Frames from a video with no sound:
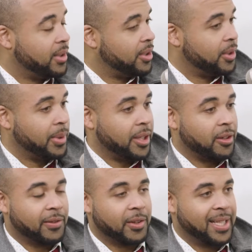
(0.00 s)
Then, we got our
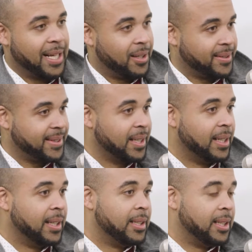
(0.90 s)
first house
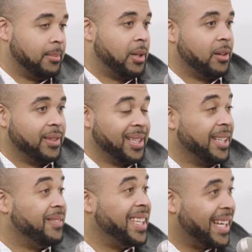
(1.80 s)
off the
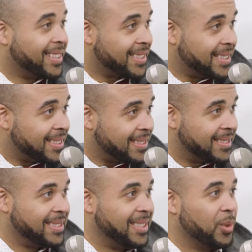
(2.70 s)
Levy exit
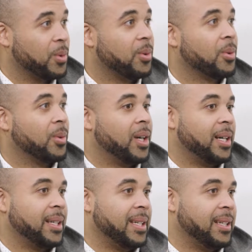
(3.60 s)
in North Little Rock.